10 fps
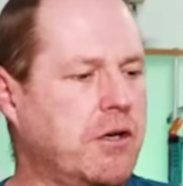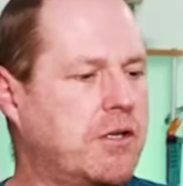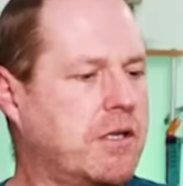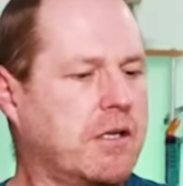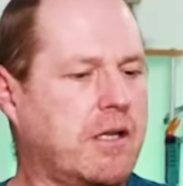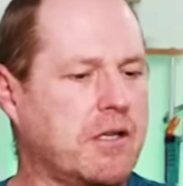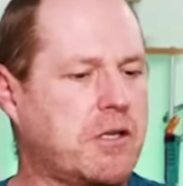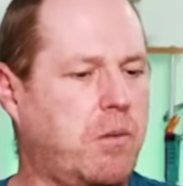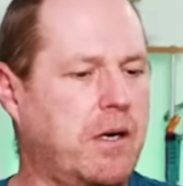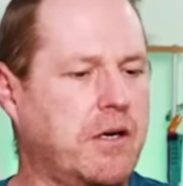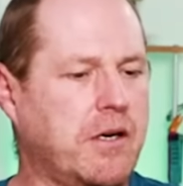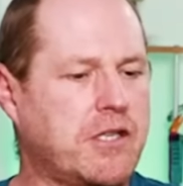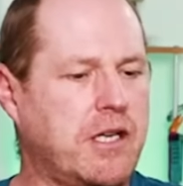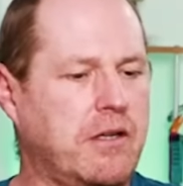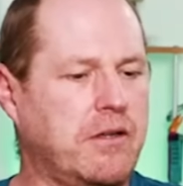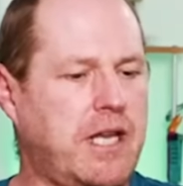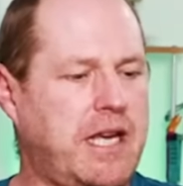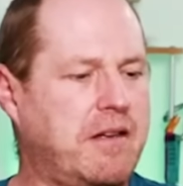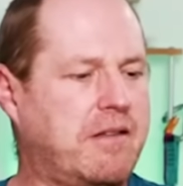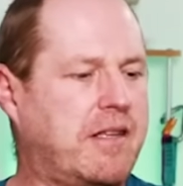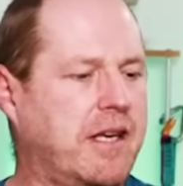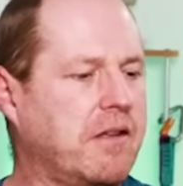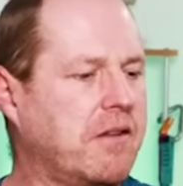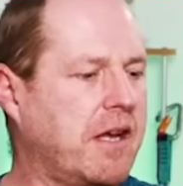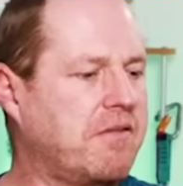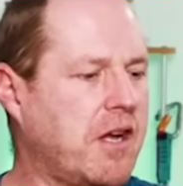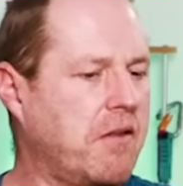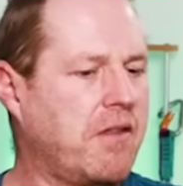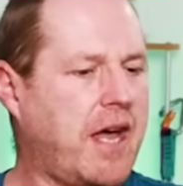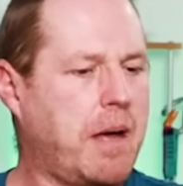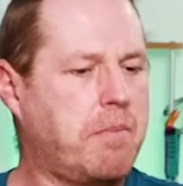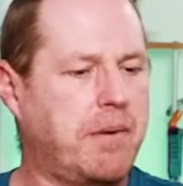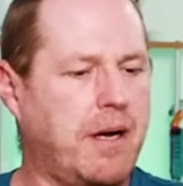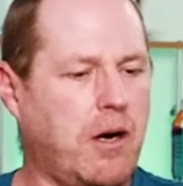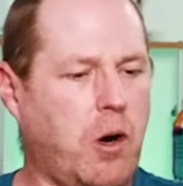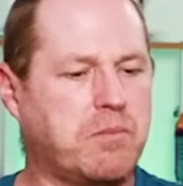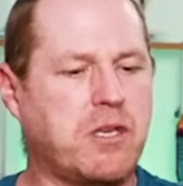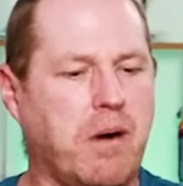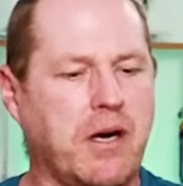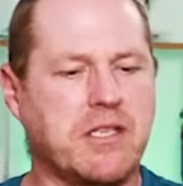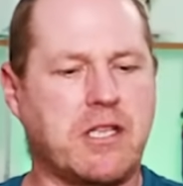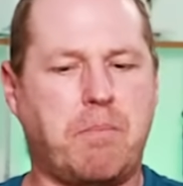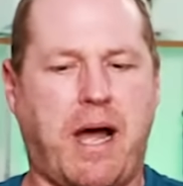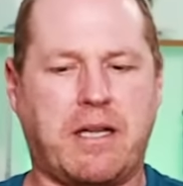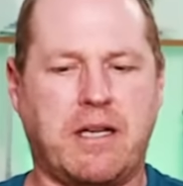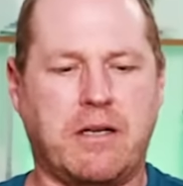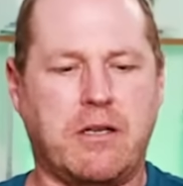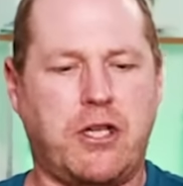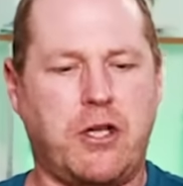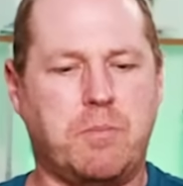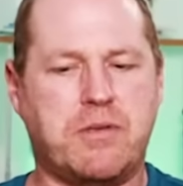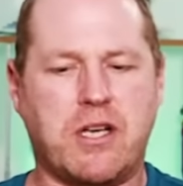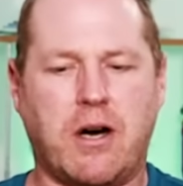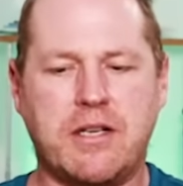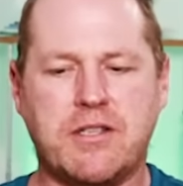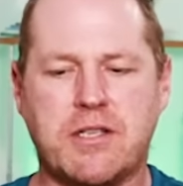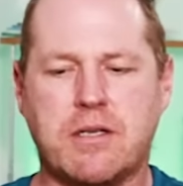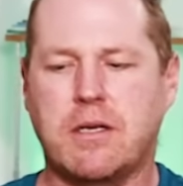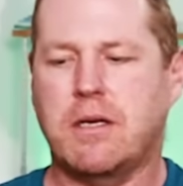good. That's quite a nice little neat thing that they've done there, but optimised the packing cube size.